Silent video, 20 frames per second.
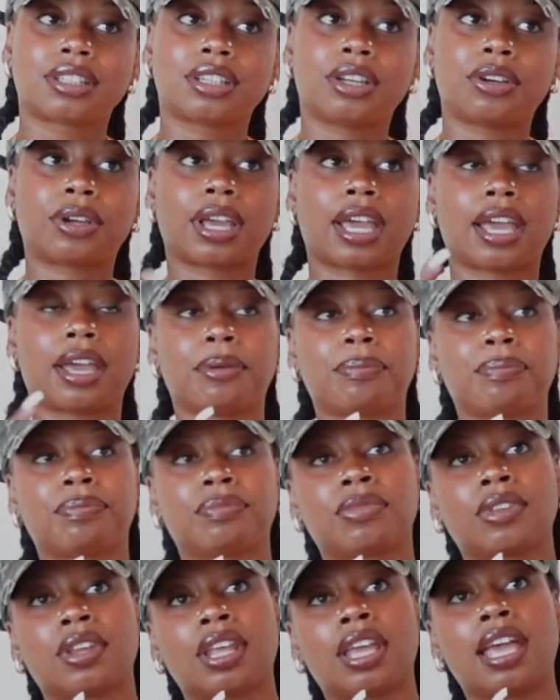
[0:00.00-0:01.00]
Okay.
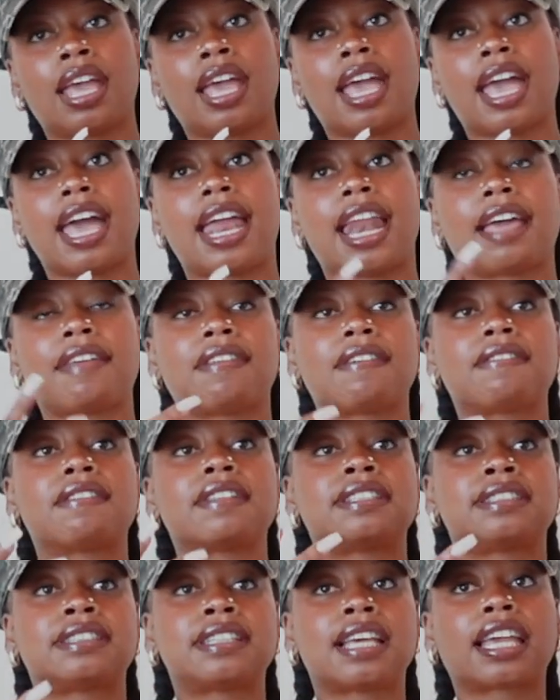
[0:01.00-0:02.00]
And I think the
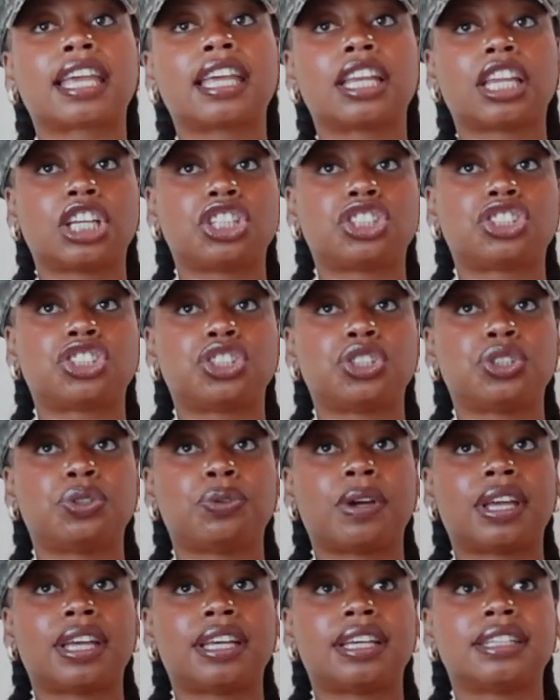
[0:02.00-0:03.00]
second issue
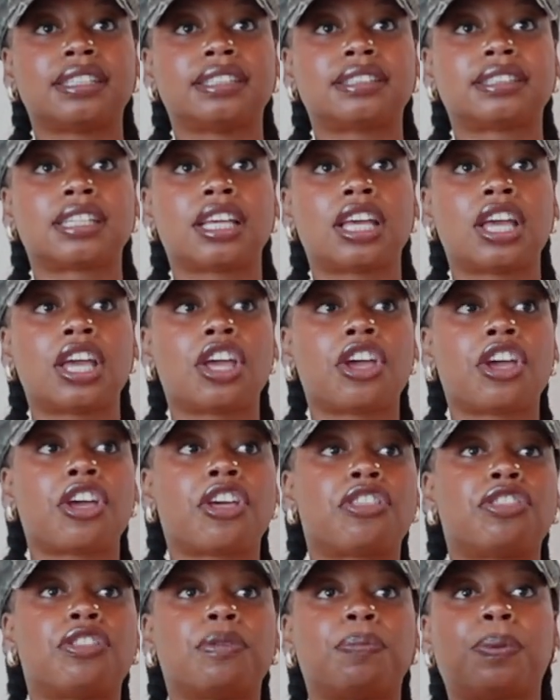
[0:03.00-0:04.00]
is
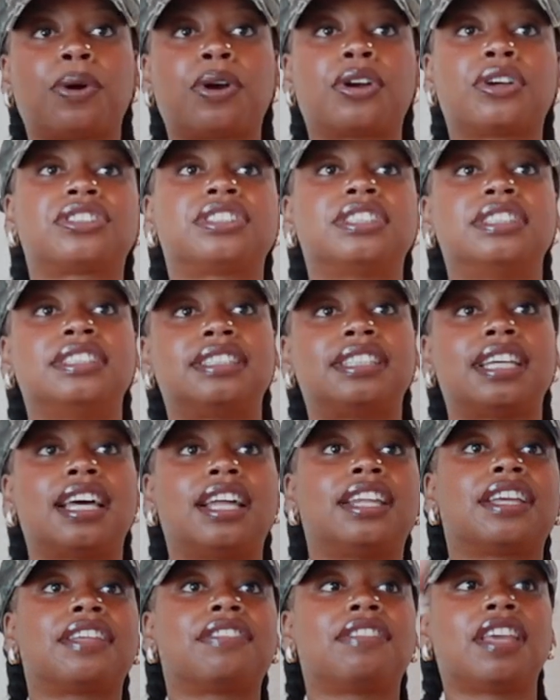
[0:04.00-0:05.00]
the person
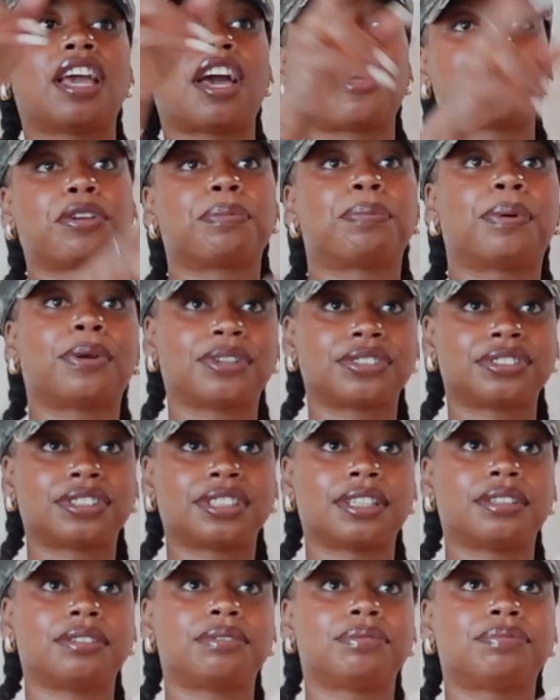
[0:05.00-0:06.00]
telling the other
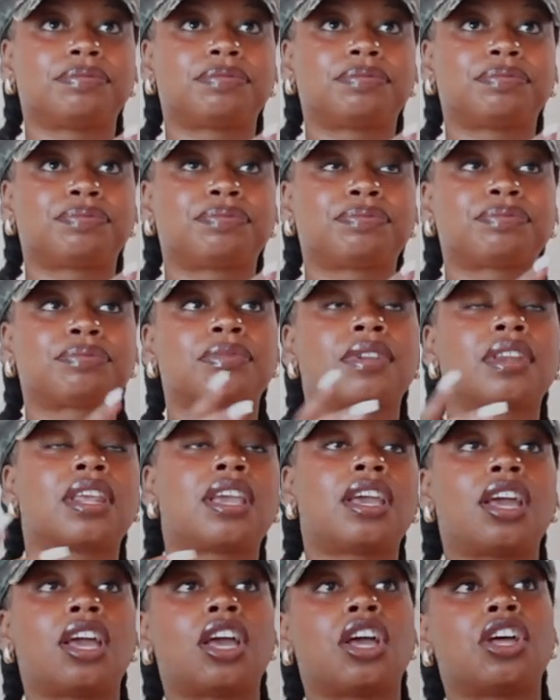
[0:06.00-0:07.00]
person.
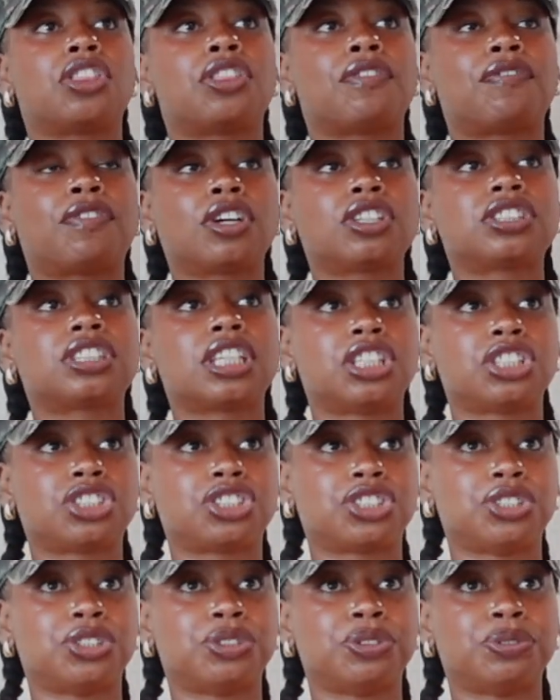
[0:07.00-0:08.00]
The first
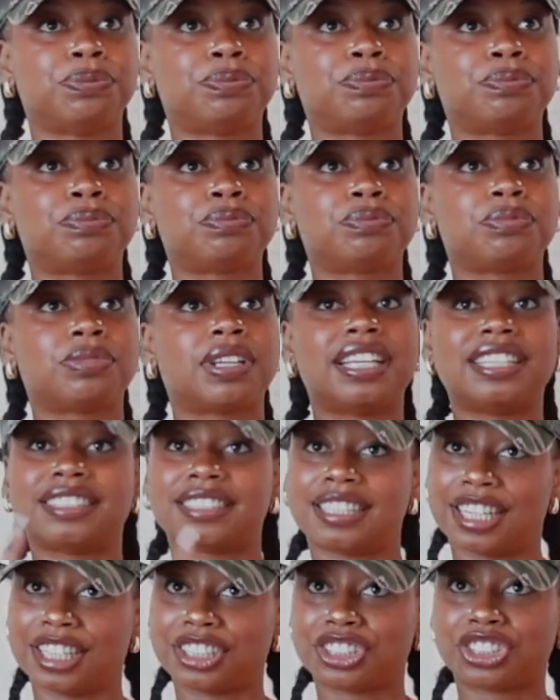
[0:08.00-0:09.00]
issue is
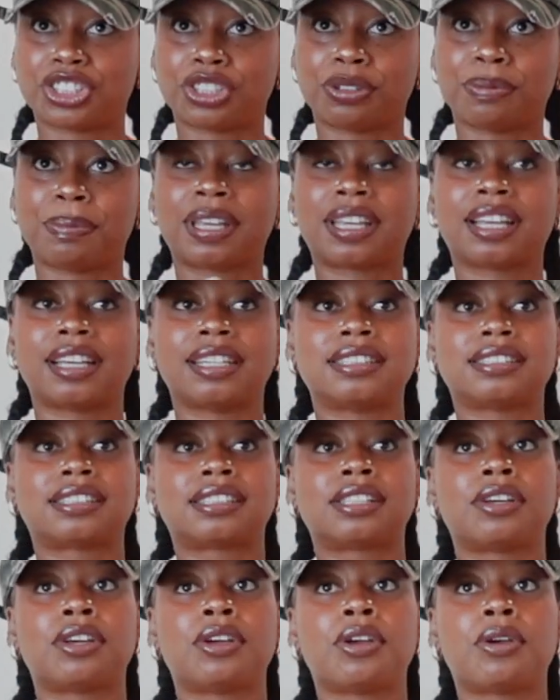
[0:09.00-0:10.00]
an issue
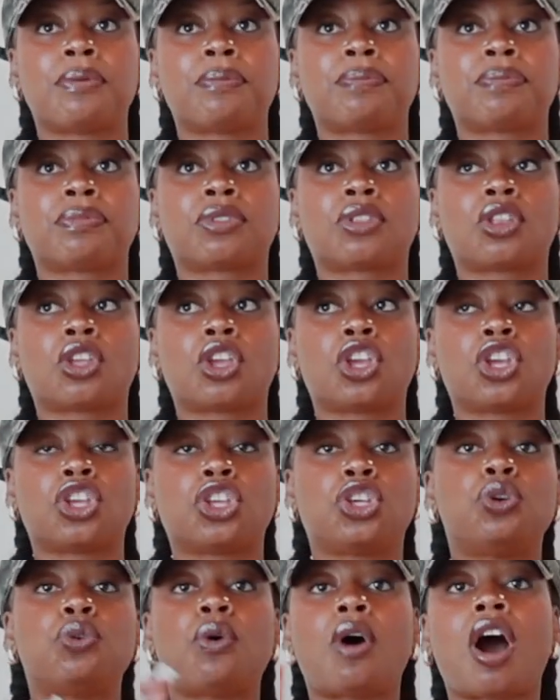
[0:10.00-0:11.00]
because
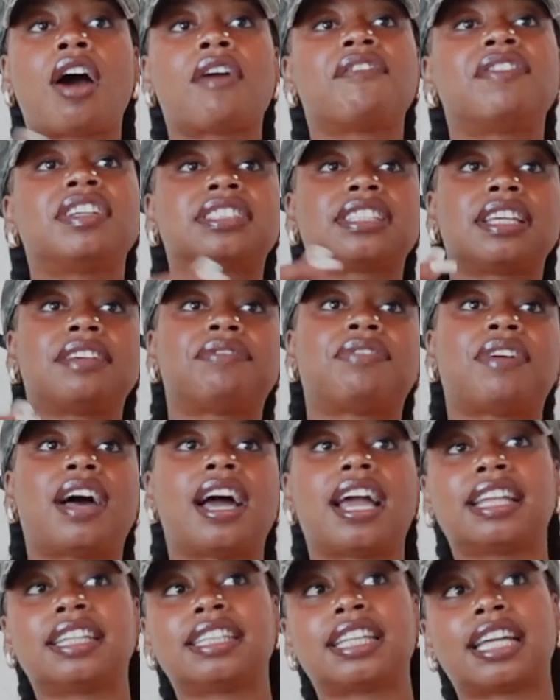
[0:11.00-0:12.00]
you obviously
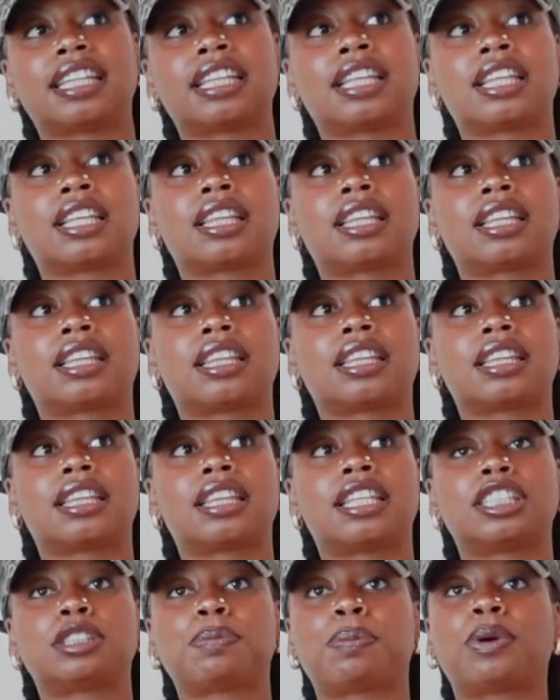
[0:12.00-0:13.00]
find that
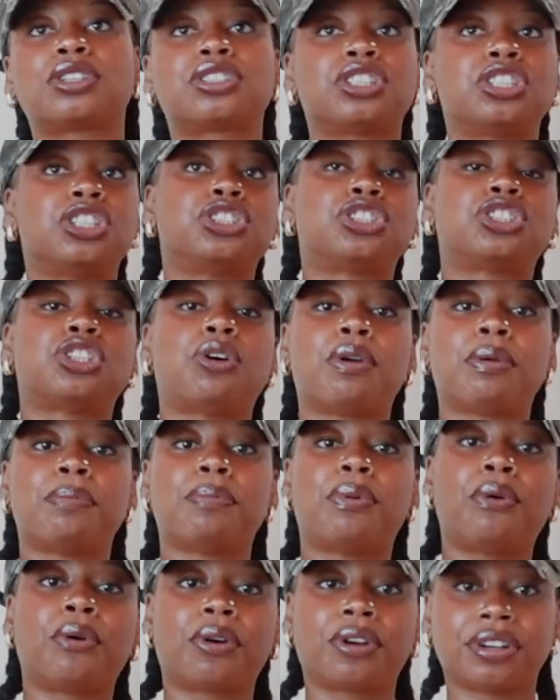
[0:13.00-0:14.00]
this person is so
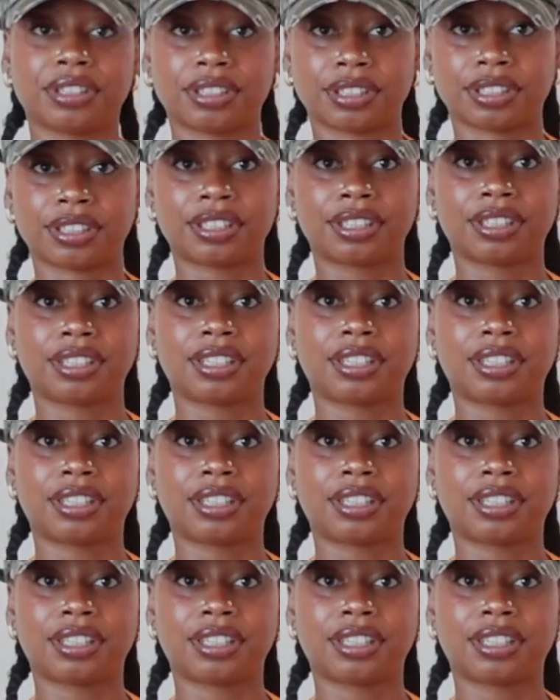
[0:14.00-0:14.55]
important